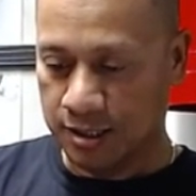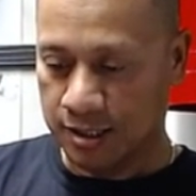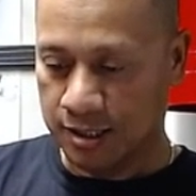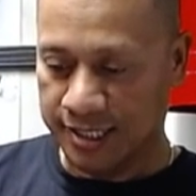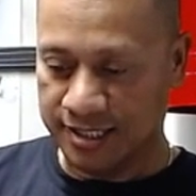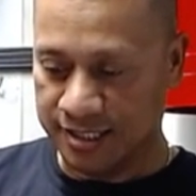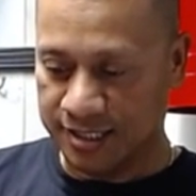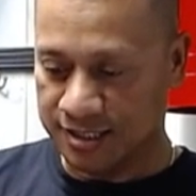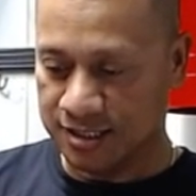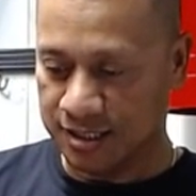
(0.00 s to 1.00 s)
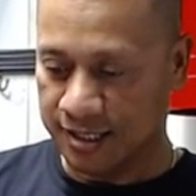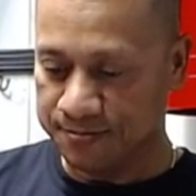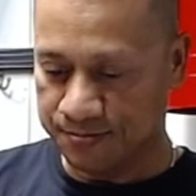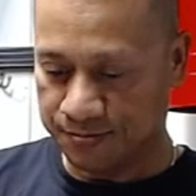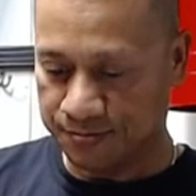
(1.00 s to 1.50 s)
like this, okay,
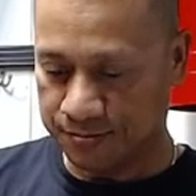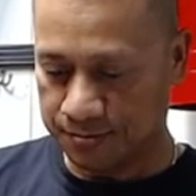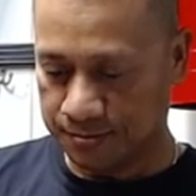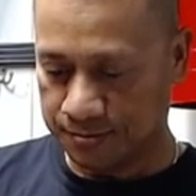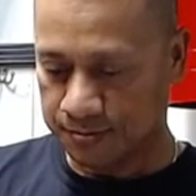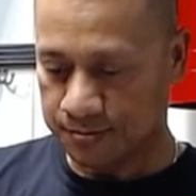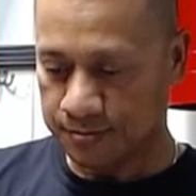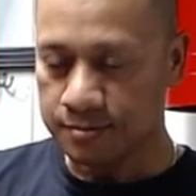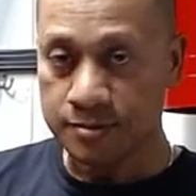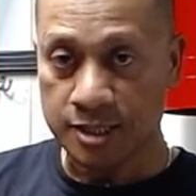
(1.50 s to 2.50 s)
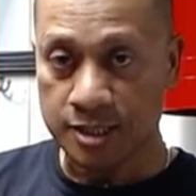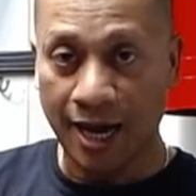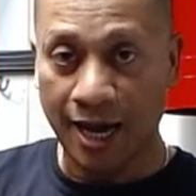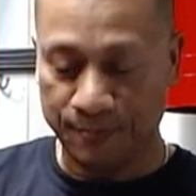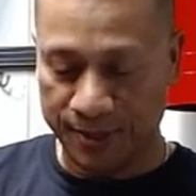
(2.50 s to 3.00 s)

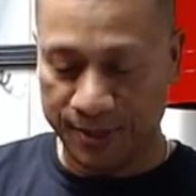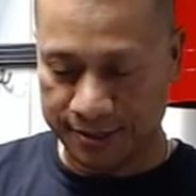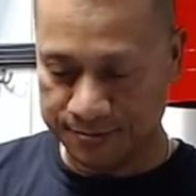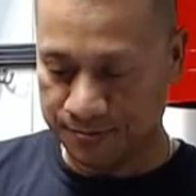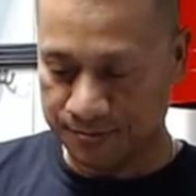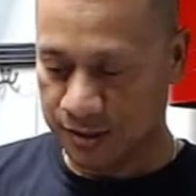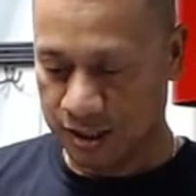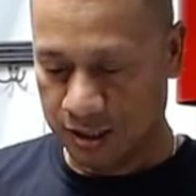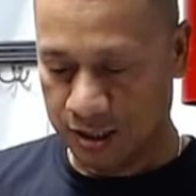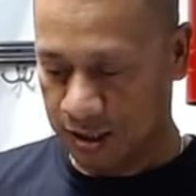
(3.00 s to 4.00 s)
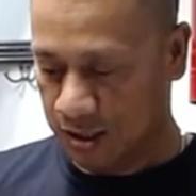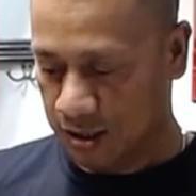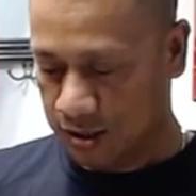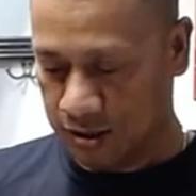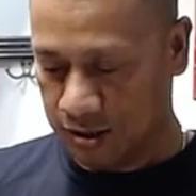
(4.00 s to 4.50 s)
on a pan.
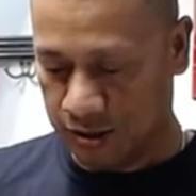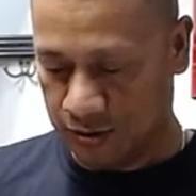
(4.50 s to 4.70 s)
So